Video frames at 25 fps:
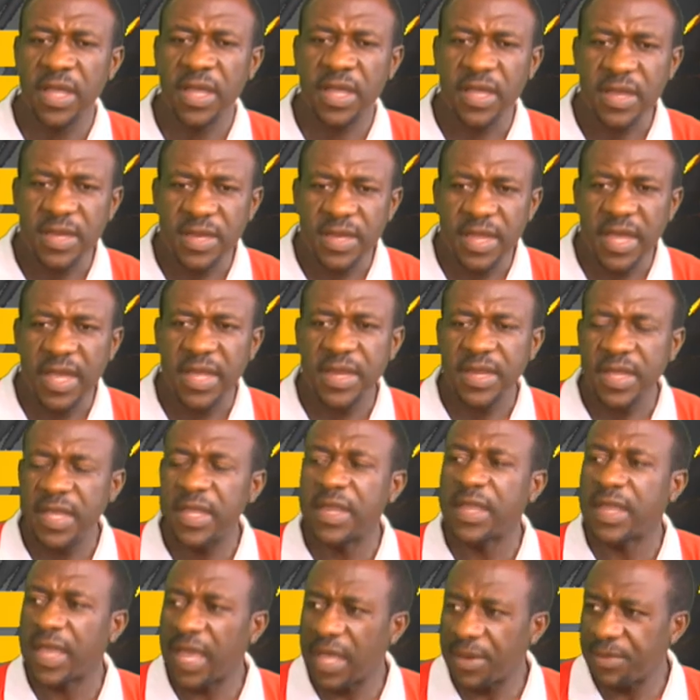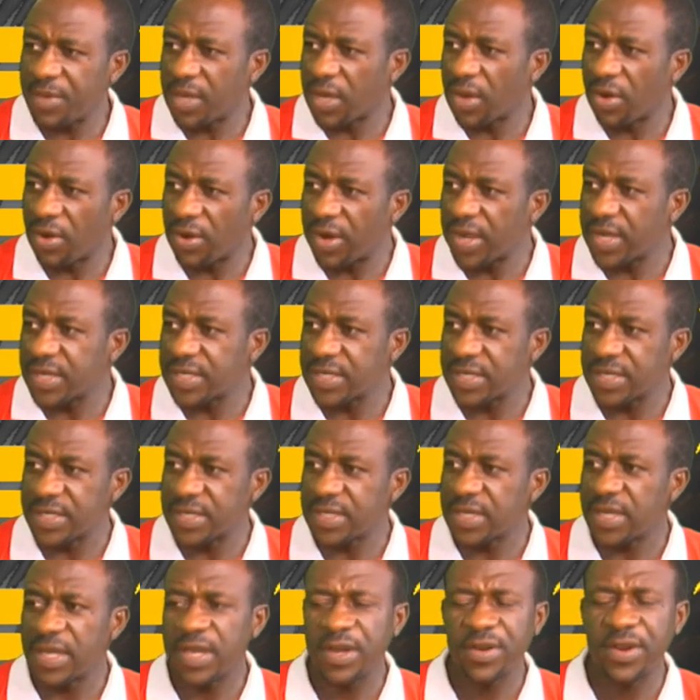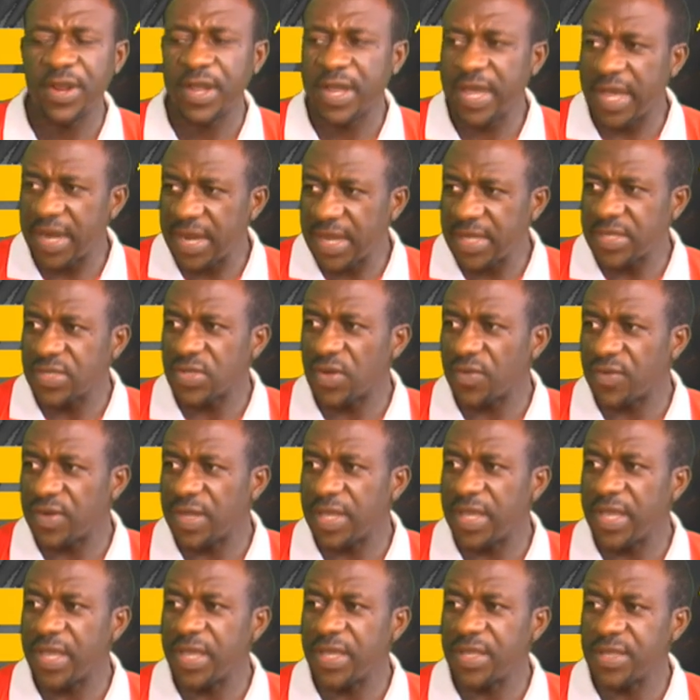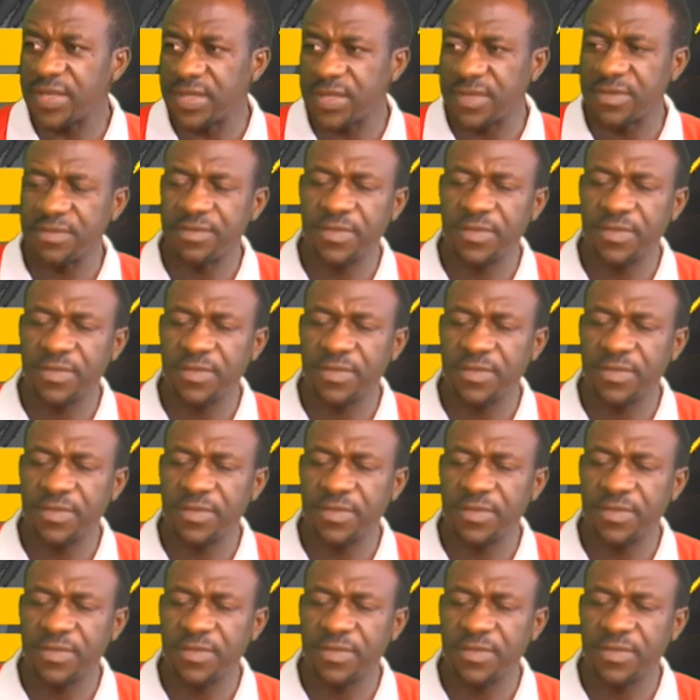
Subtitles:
that it can be corrected regardless of the age.